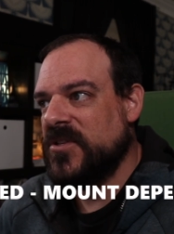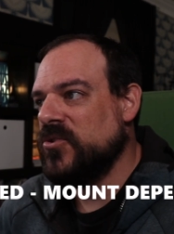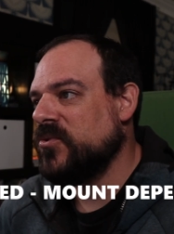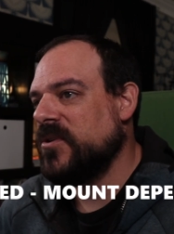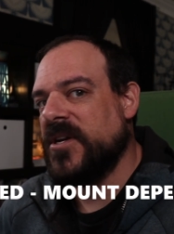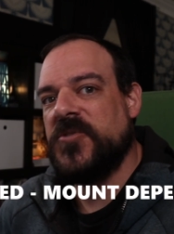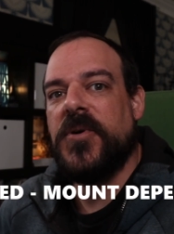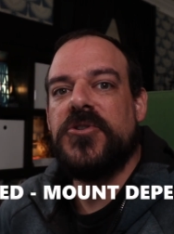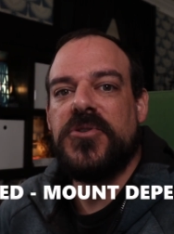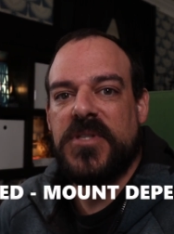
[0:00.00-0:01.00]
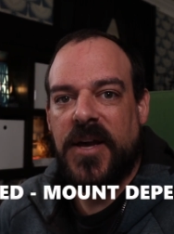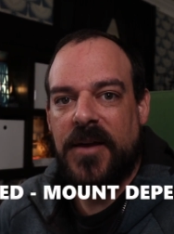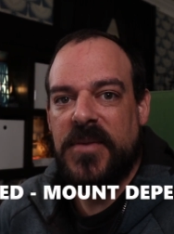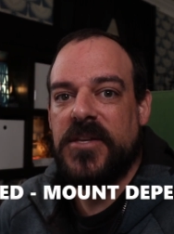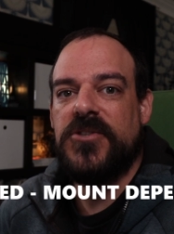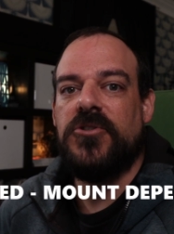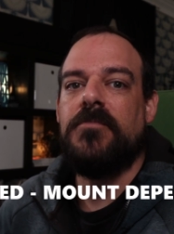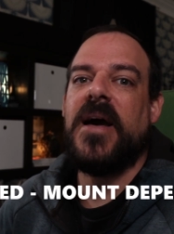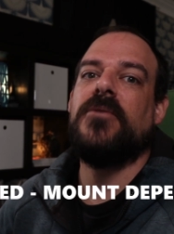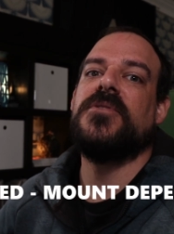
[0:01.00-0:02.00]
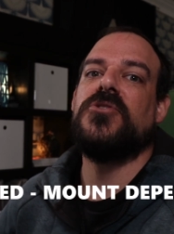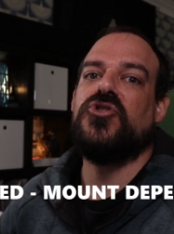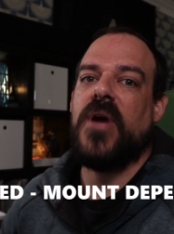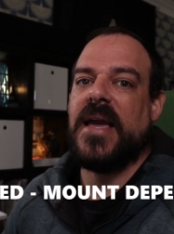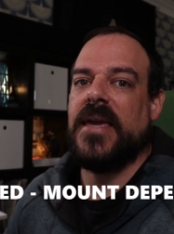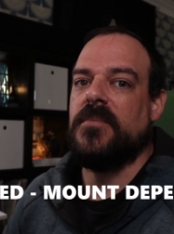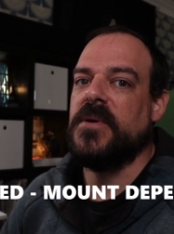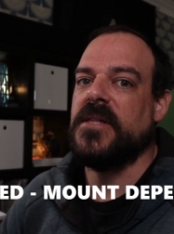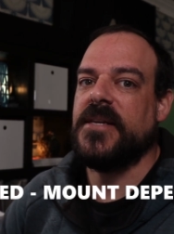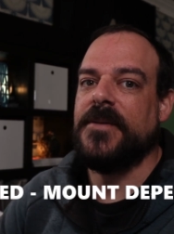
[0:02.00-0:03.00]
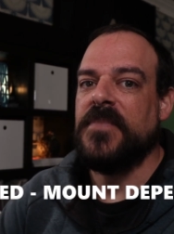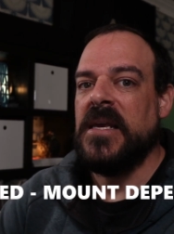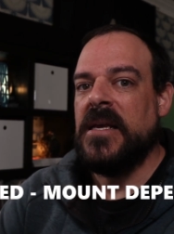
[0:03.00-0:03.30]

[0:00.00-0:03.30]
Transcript: your exposure time is your mount's tracking ability.